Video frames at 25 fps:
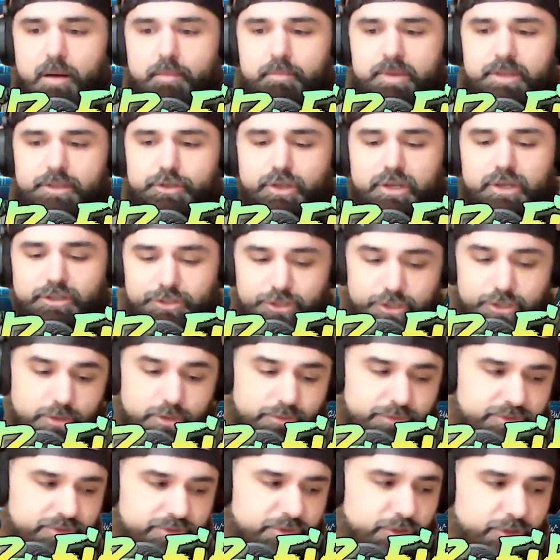You can
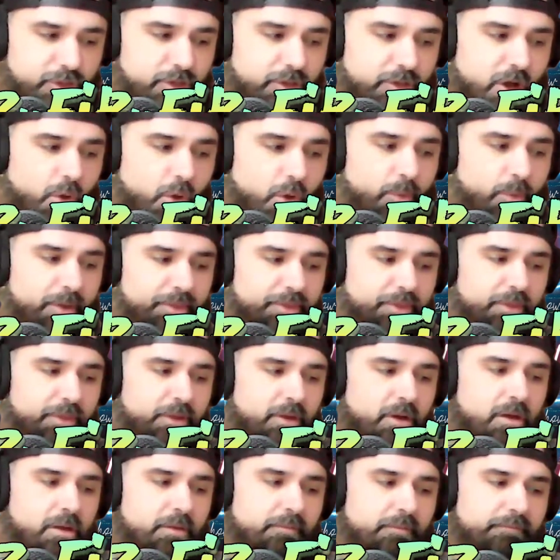choose. You can go with
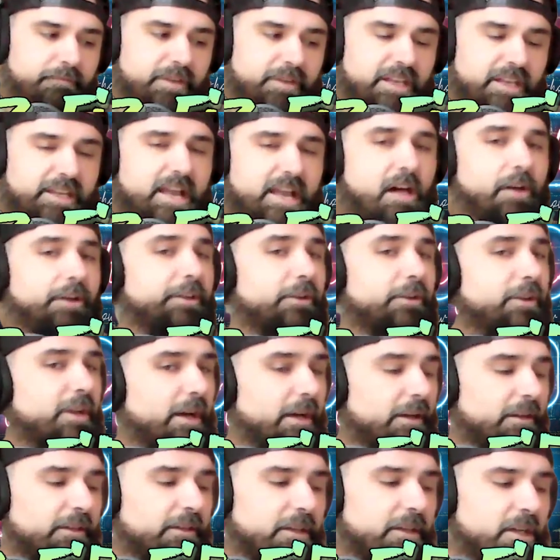Vinny
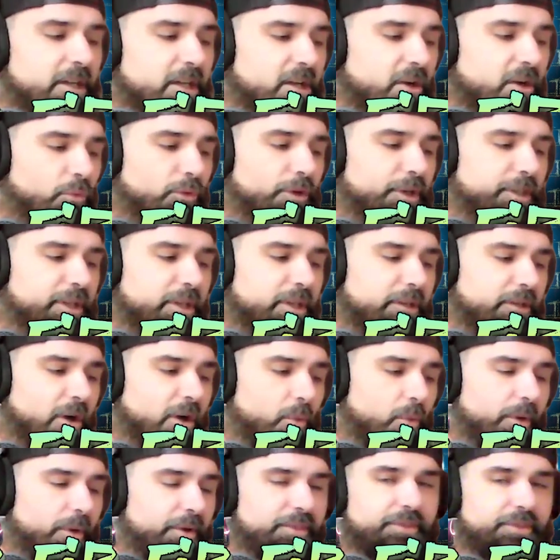Colaiuta, or you can
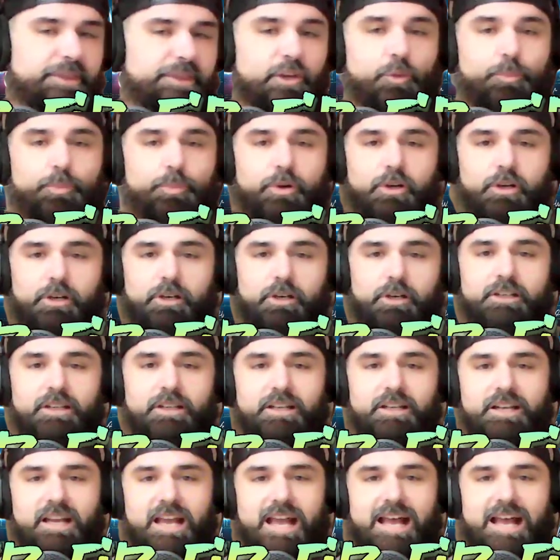go with Neil Peart
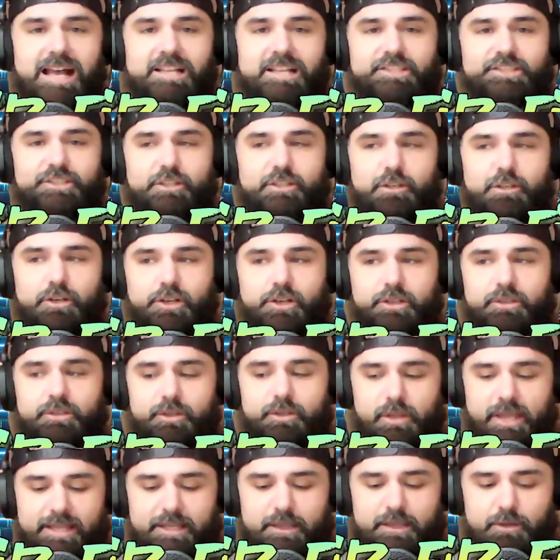as your
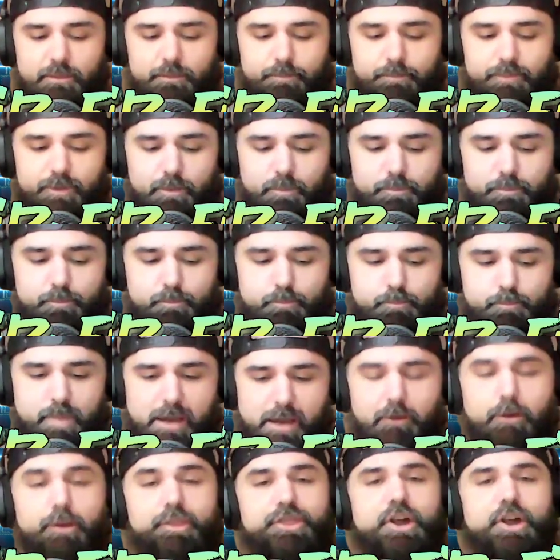
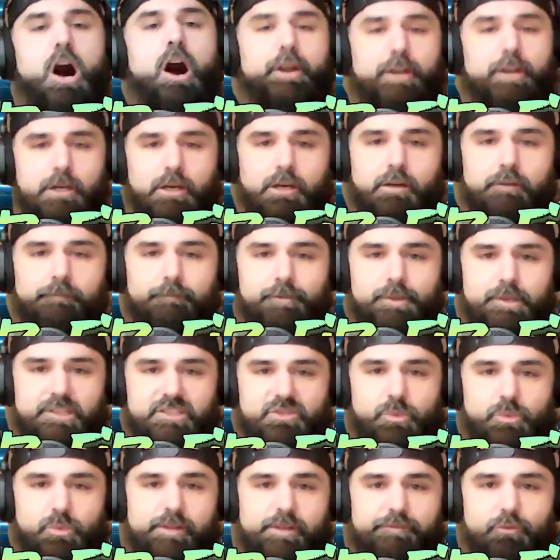marathoner for this
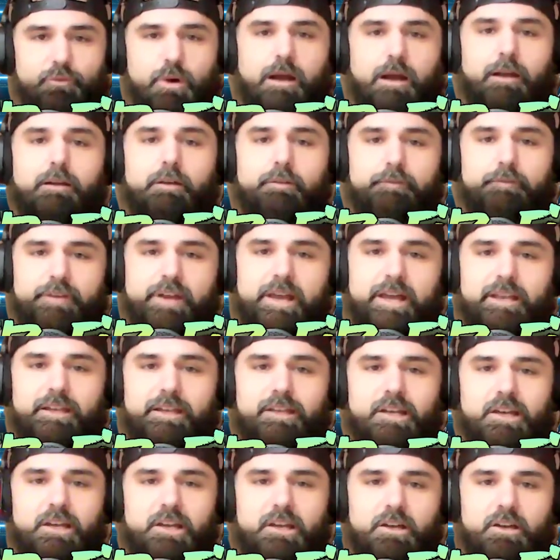24-hour event.
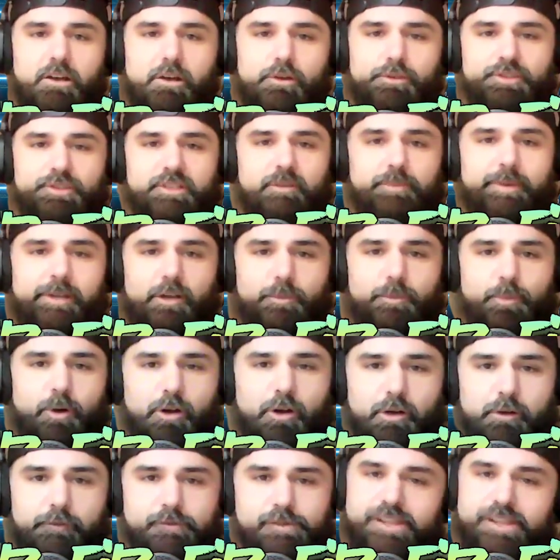Who's going to be your
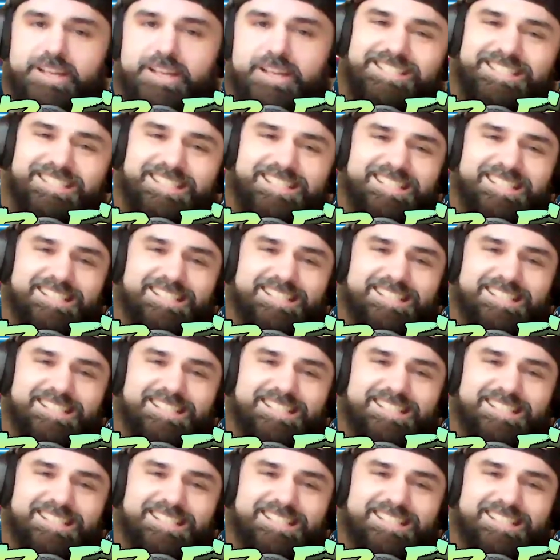partner for this?